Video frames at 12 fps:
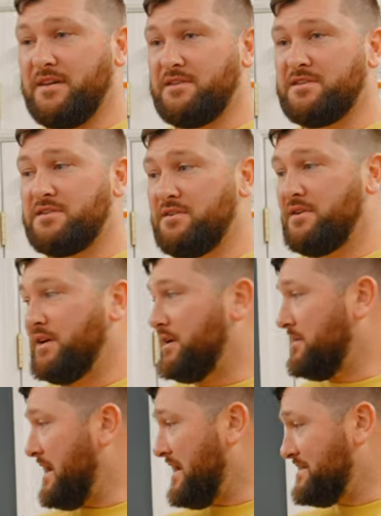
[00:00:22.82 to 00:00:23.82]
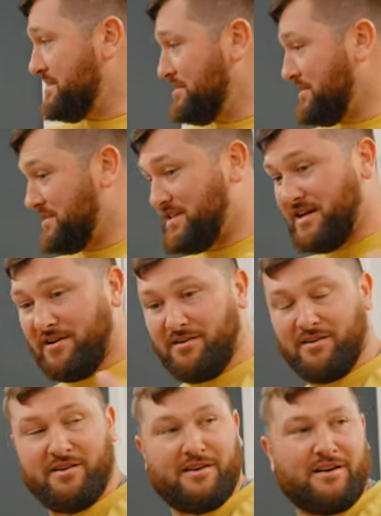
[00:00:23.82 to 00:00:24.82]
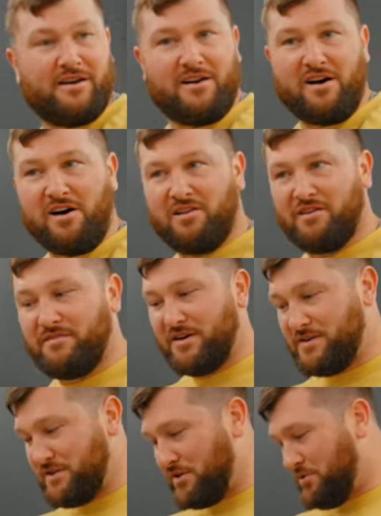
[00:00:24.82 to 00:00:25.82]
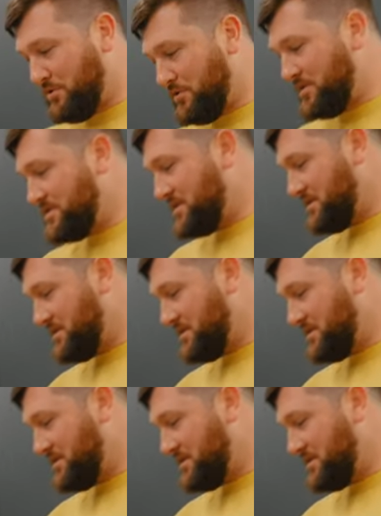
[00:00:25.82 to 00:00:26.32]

the studio, as you can tell. All of our decor is